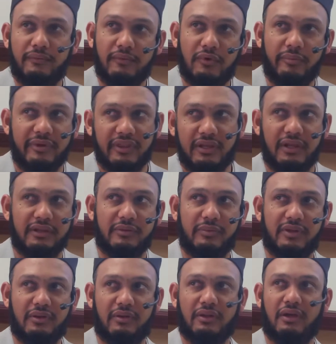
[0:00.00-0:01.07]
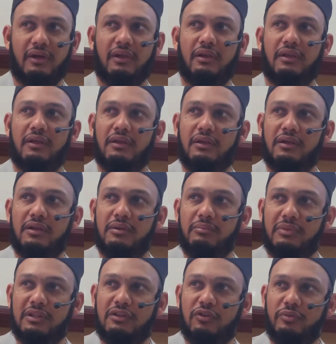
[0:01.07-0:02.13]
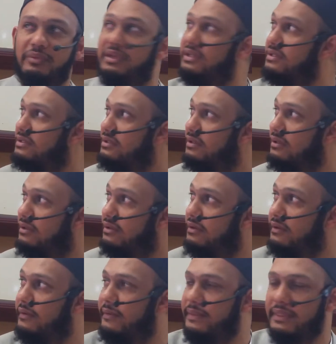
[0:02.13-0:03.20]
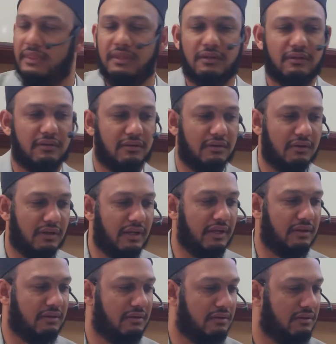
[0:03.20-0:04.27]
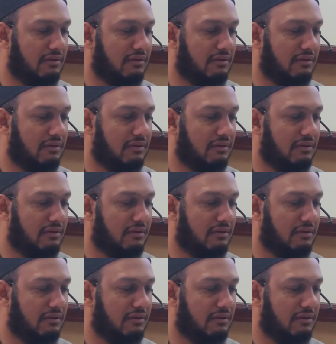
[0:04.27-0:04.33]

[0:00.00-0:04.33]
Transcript: Or mithla depending on the hal. Mithlu means like.